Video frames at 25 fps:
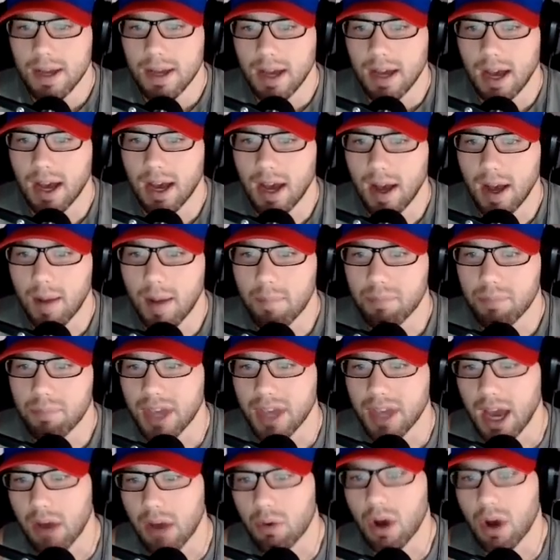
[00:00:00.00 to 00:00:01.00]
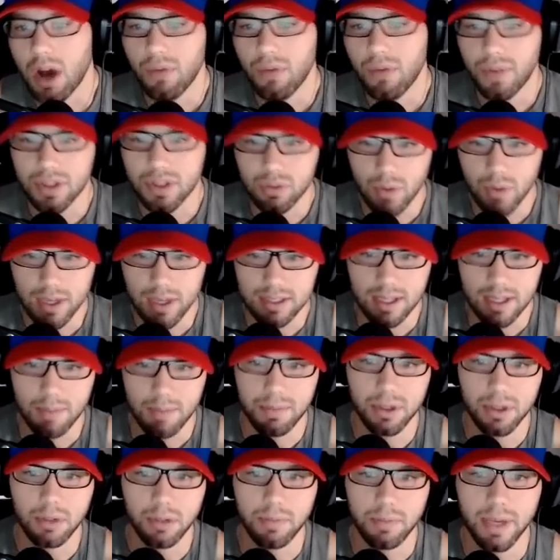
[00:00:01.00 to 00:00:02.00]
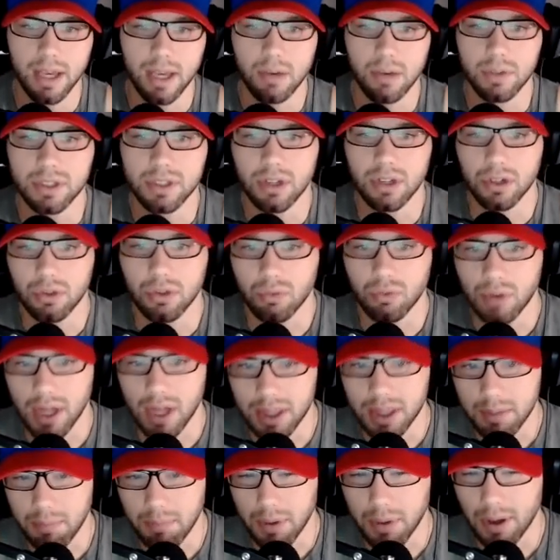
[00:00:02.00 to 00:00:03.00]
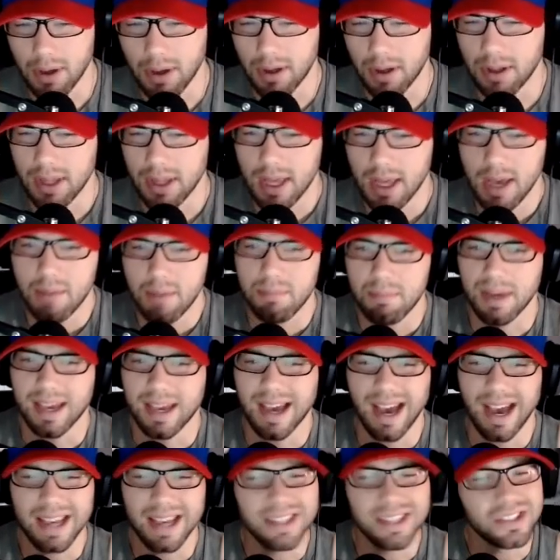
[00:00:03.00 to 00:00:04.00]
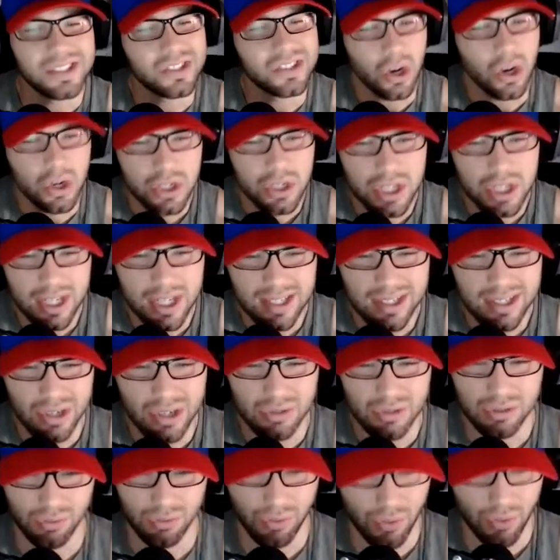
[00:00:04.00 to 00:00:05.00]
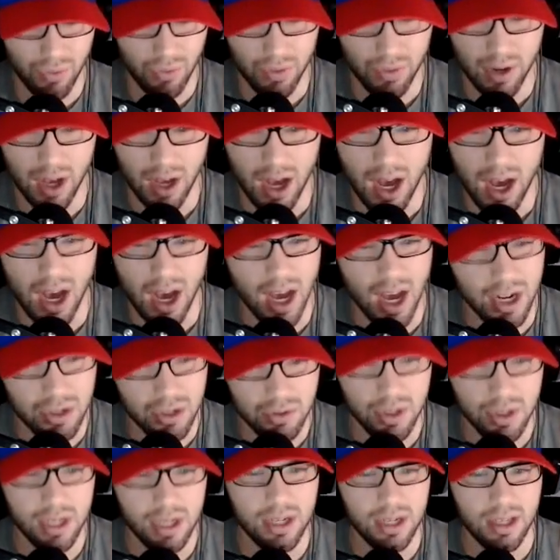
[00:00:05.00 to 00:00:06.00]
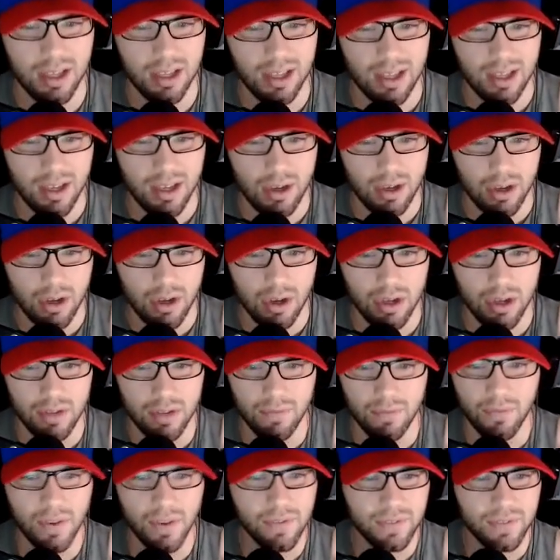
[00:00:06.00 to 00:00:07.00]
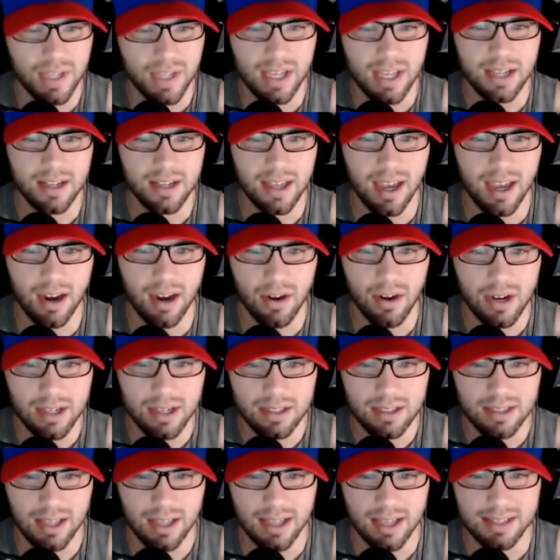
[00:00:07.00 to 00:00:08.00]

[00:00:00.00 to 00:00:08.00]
The Iowa offense wakes up a little bit. We start to run the ball. Mekhi Sargent goes for 115 carries, a